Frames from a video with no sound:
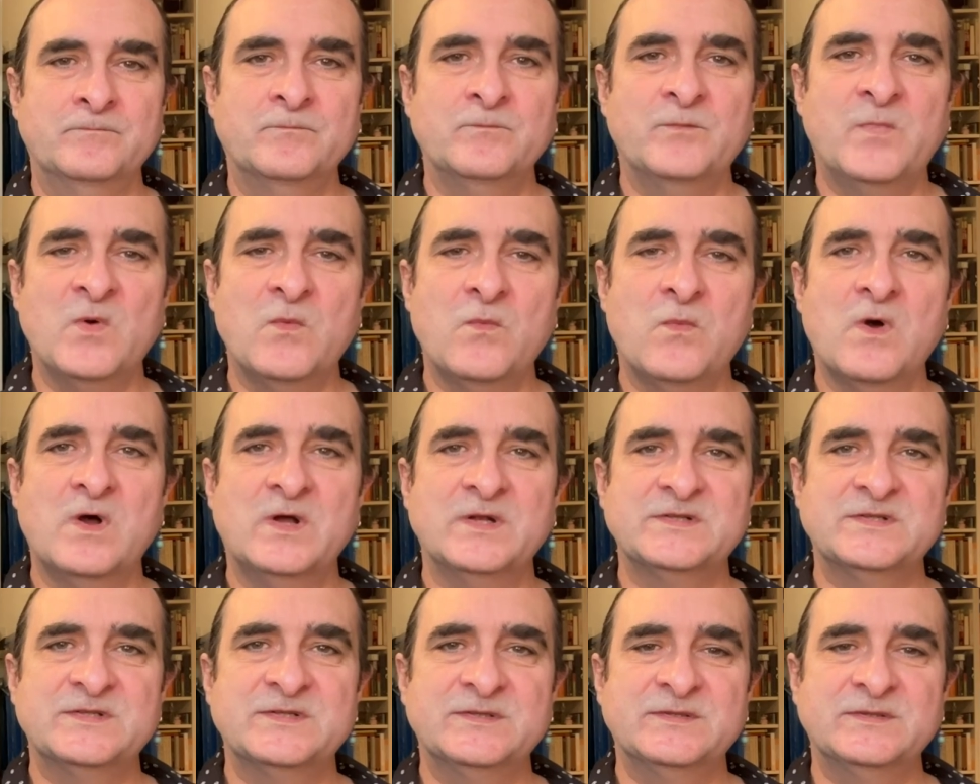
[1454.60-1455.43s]
But
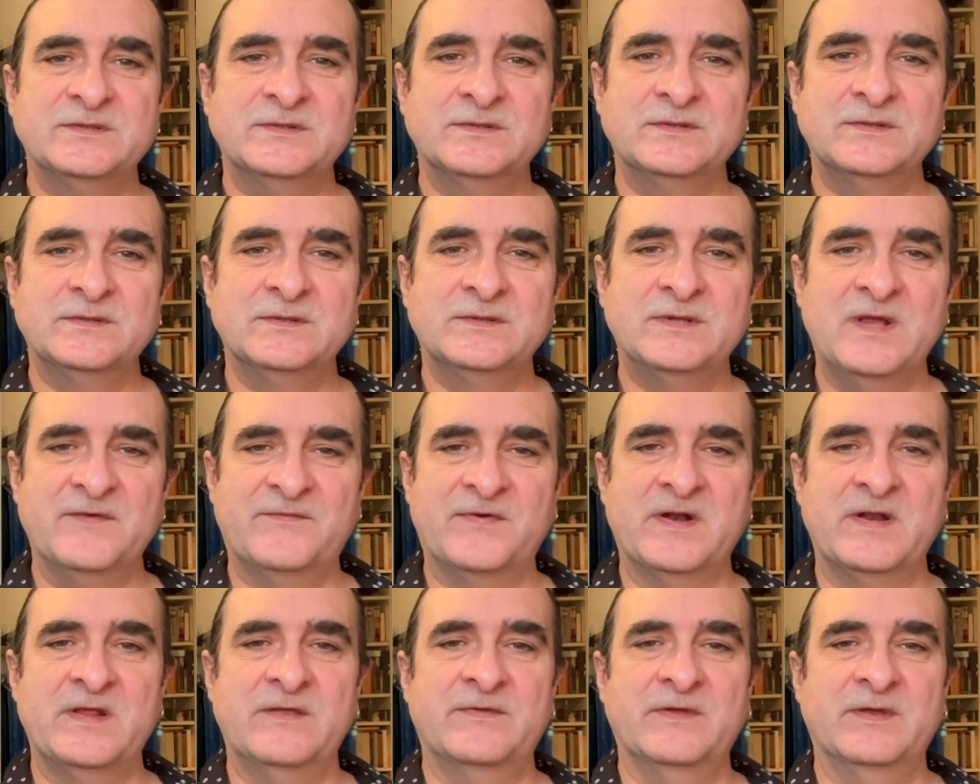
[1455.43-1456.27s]
what, if
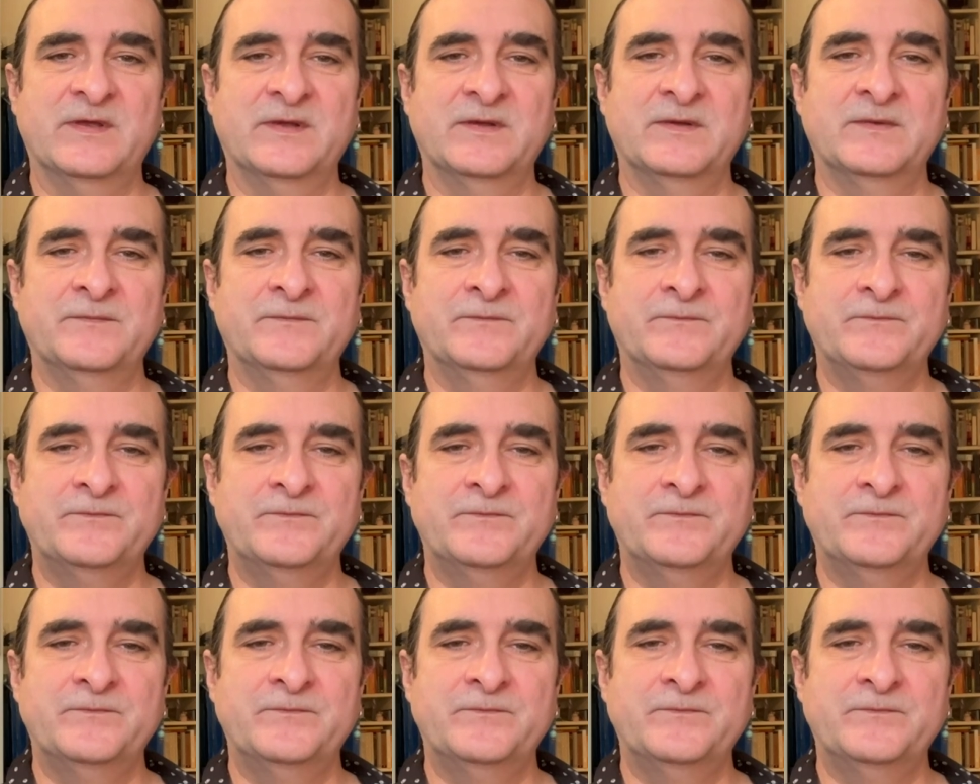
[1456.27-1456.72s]
anything,